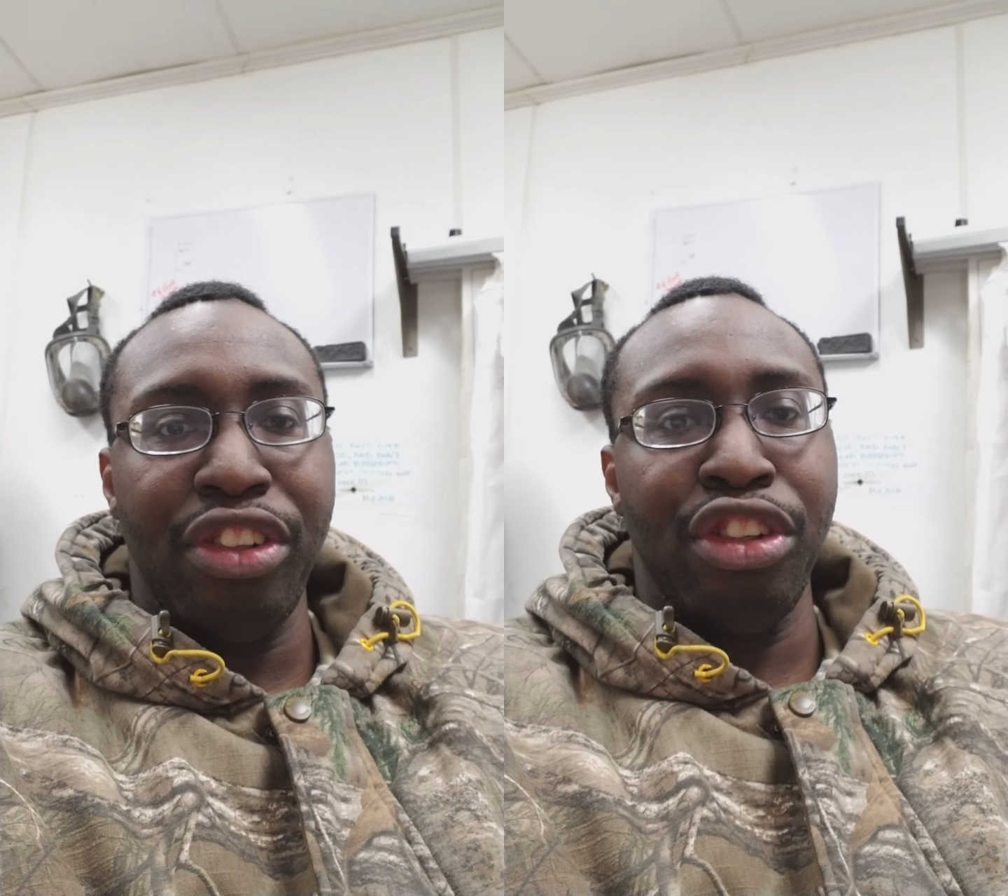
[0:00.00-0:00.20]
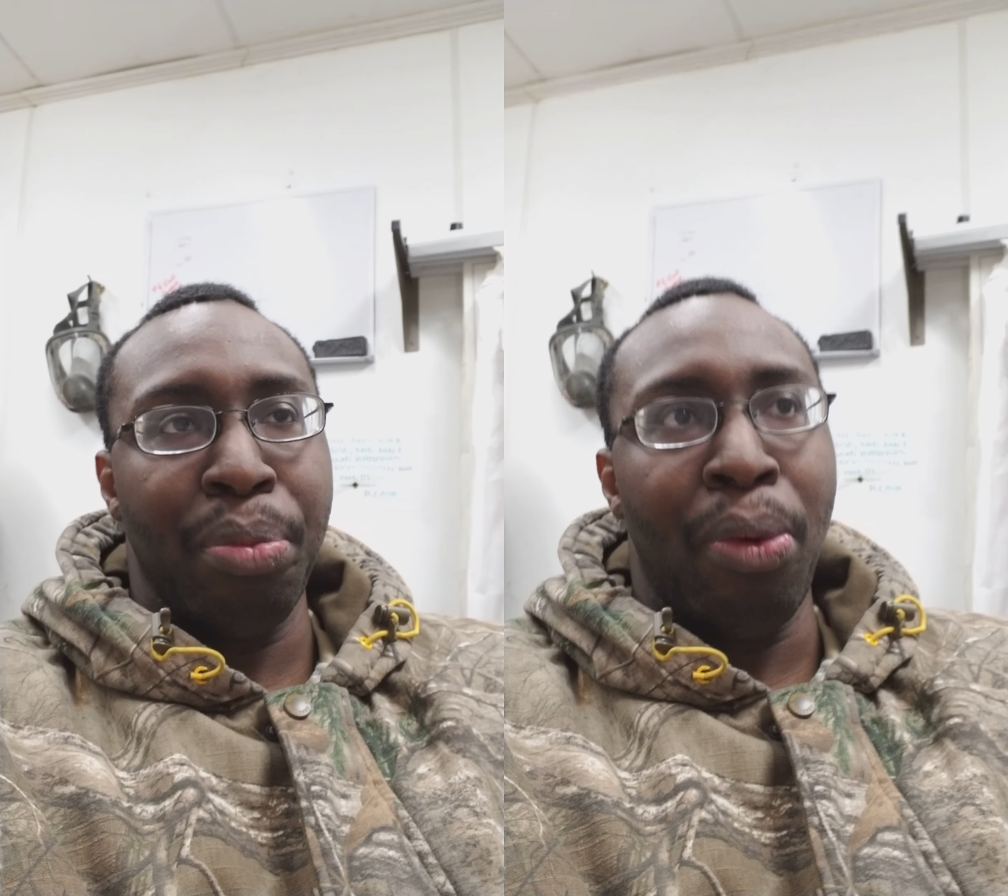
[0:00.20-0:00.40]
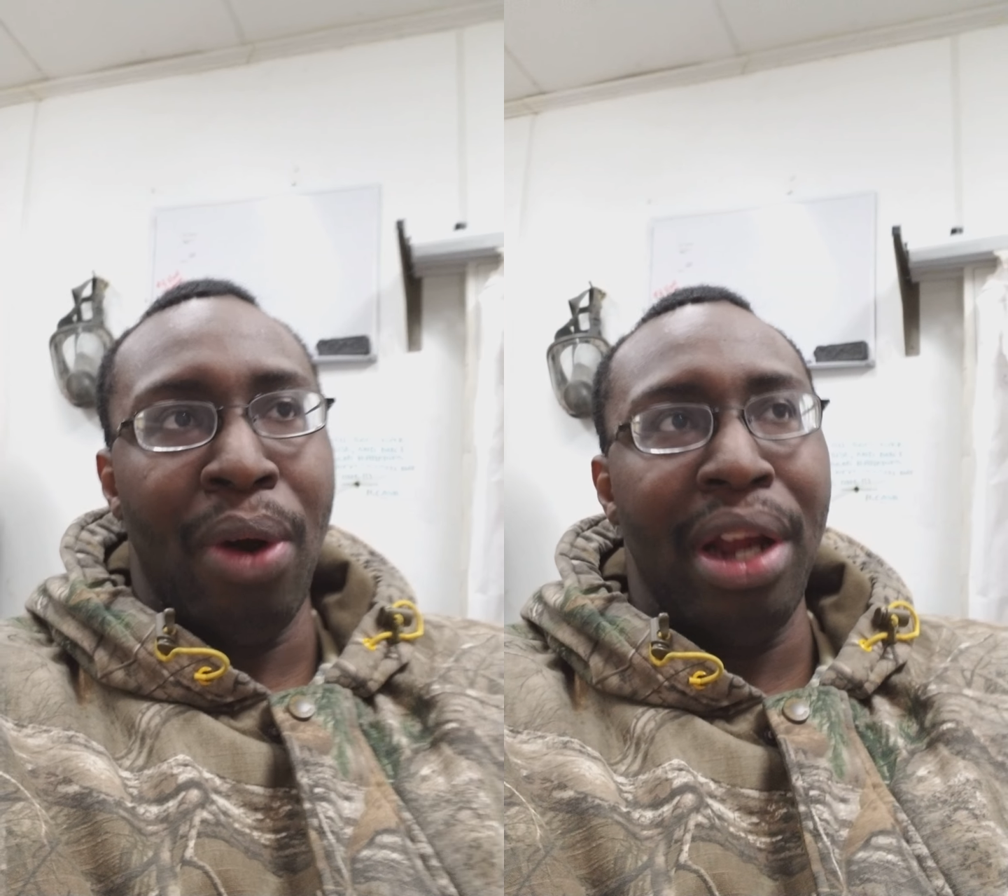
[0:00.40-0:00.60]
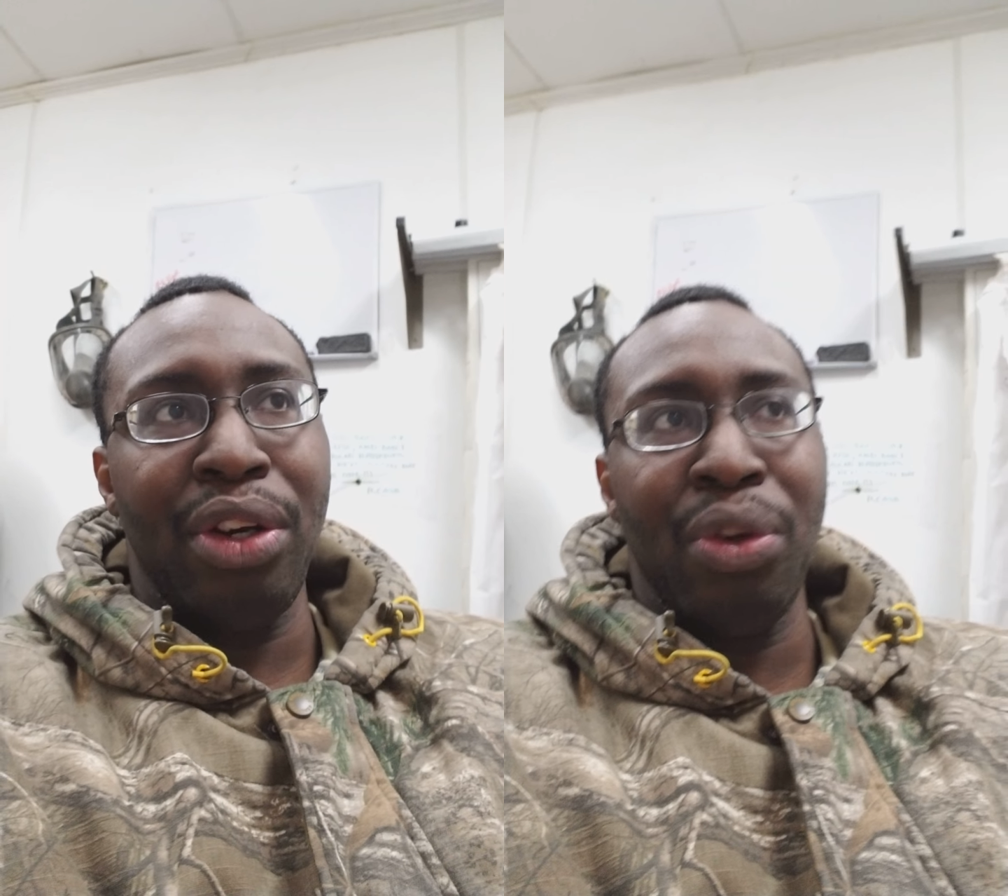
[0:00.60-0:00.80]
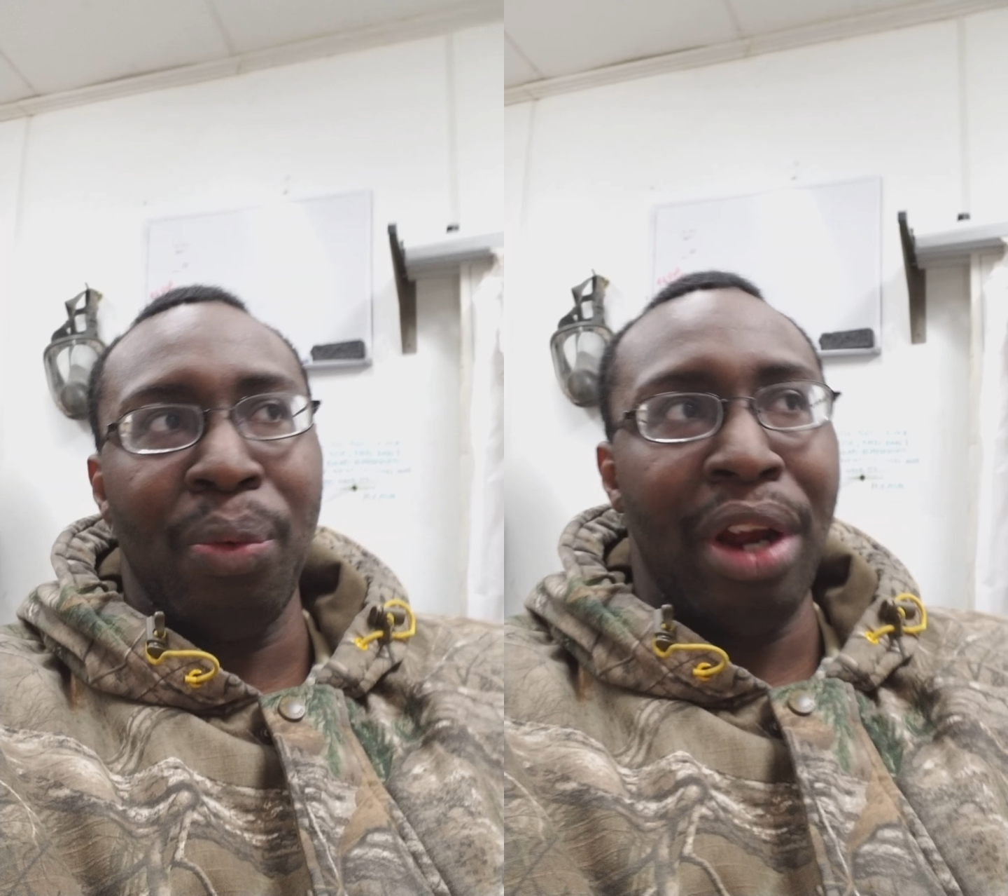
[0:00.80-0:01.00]
to the
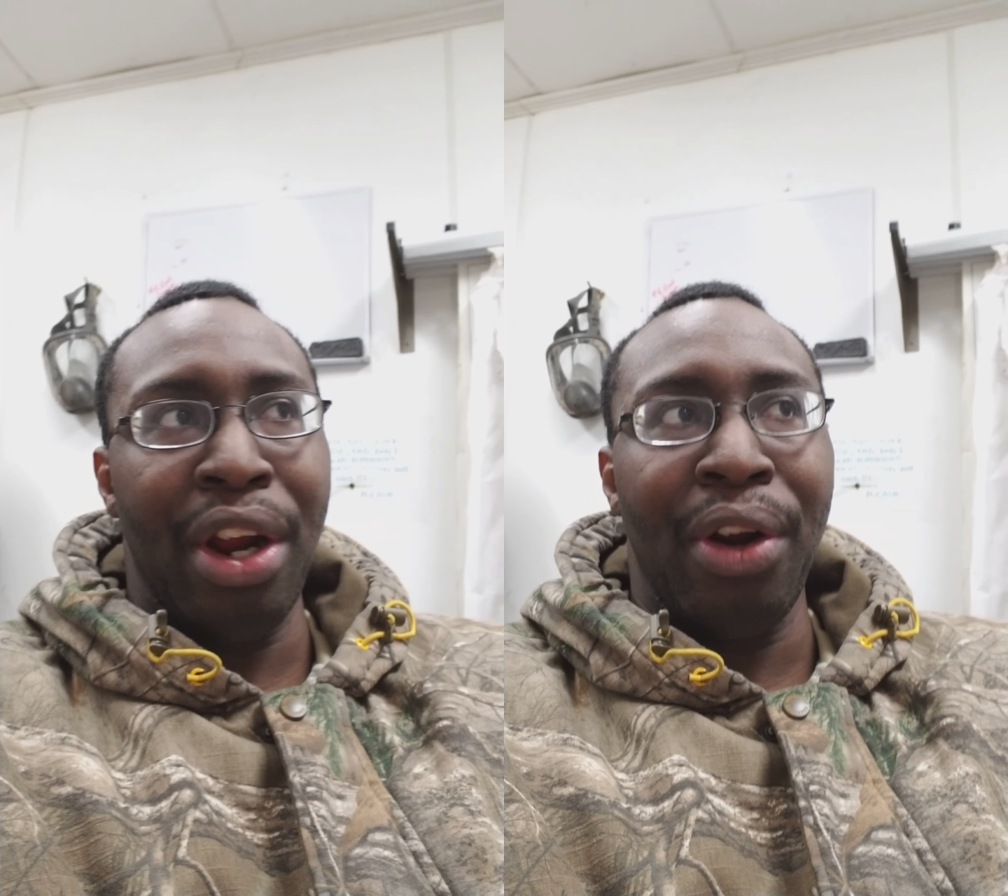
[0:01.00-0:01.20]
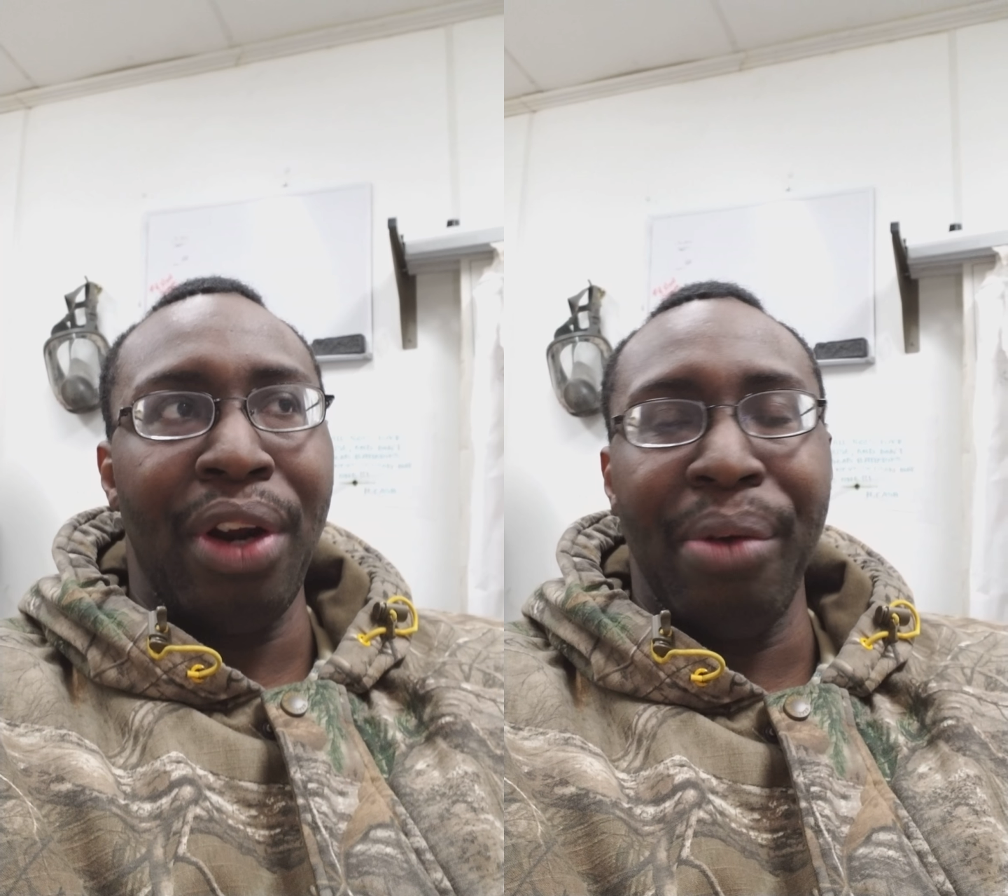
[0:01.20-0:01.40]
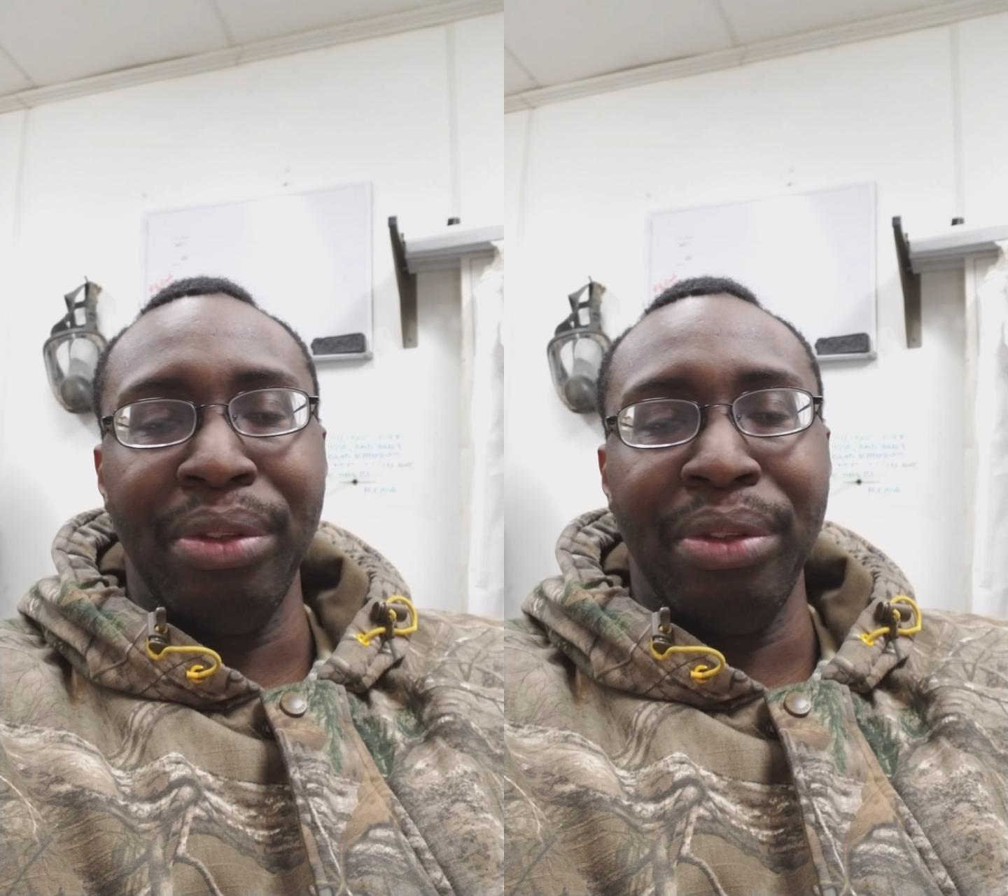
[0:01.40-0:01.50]
point to where it